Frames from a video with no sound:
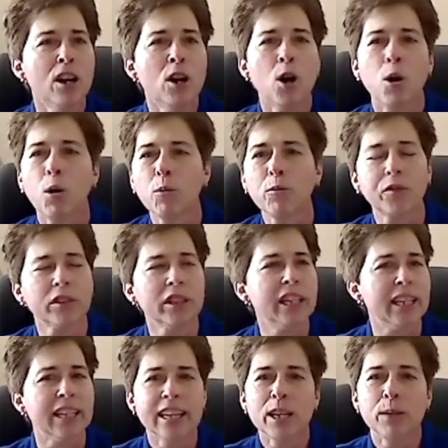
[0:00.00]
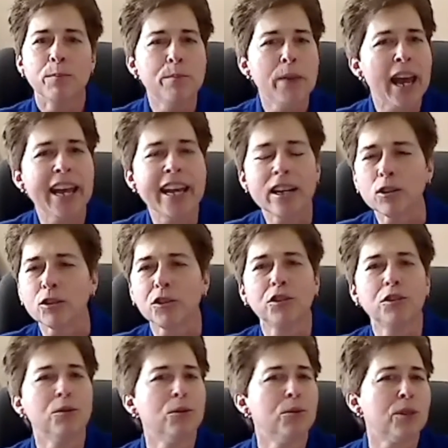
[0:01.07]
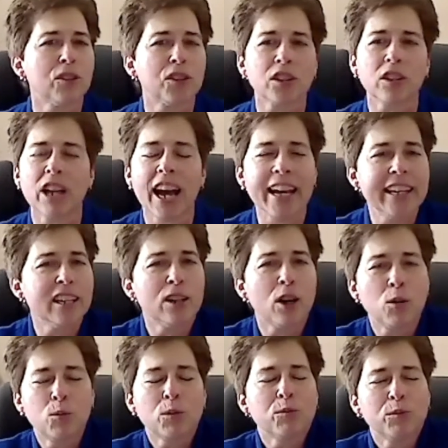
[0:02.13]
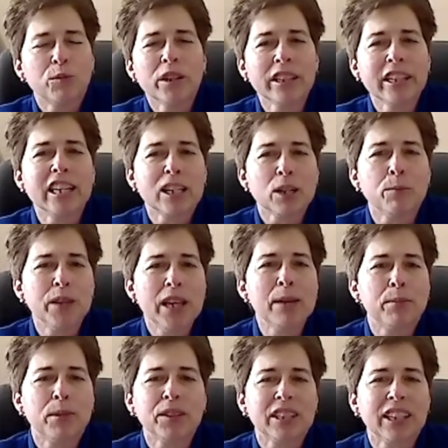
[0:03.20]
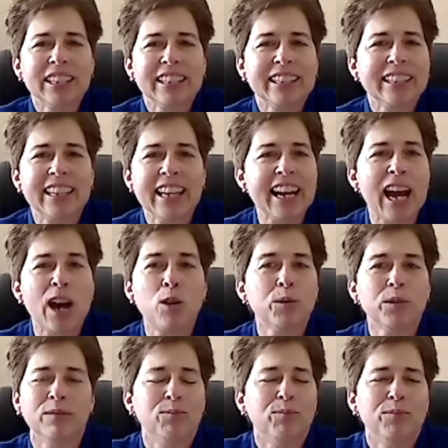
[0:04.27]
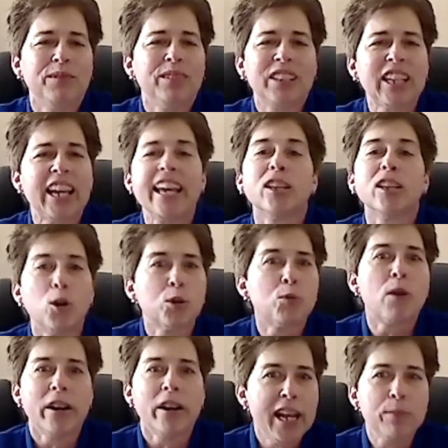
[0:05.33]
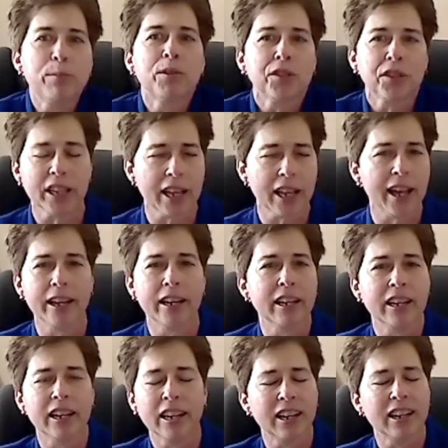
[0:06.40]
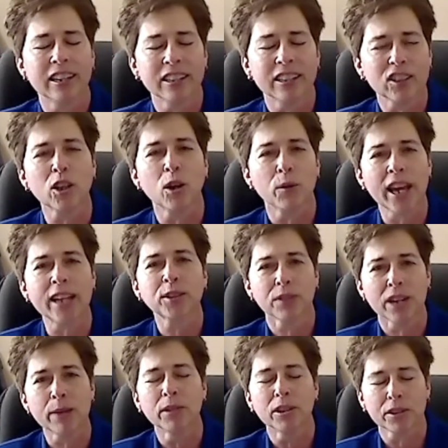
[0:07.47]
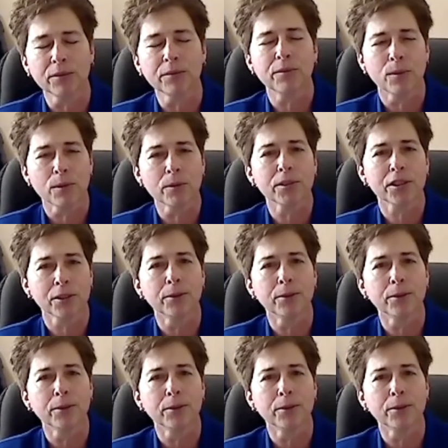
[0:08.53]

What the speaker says: hopefully May or June or July, we're really going to be able to get out and say hello to our neighbors again. So that's what I'm looking forward to.